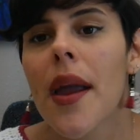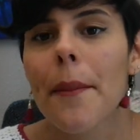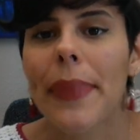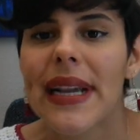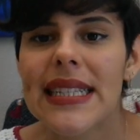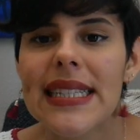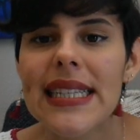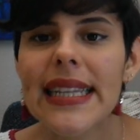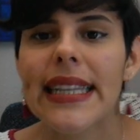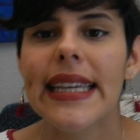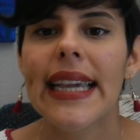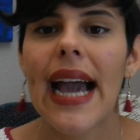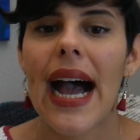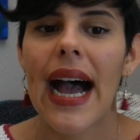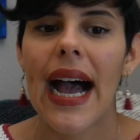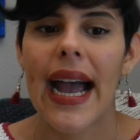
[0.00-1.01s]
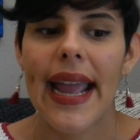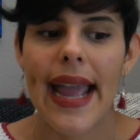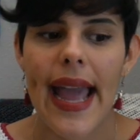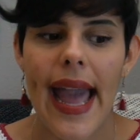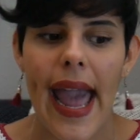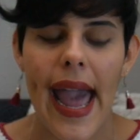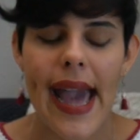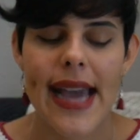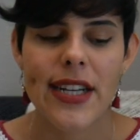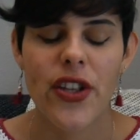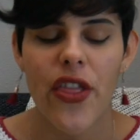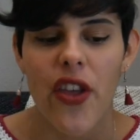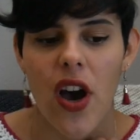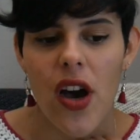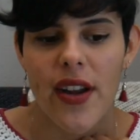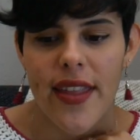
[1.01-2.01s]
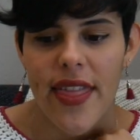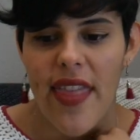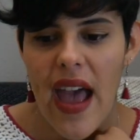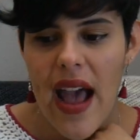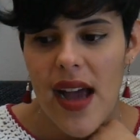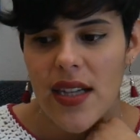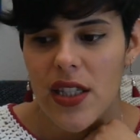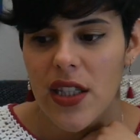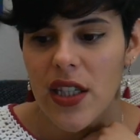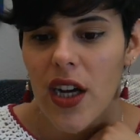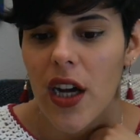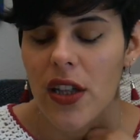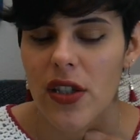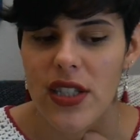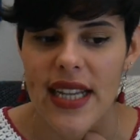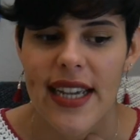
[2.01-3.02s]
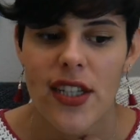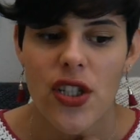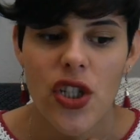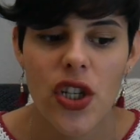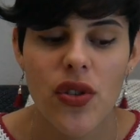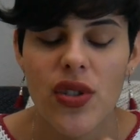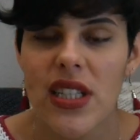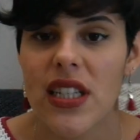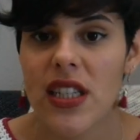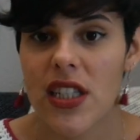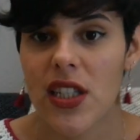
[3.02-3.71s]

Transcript: basically, I had thought that the colors I had chosen,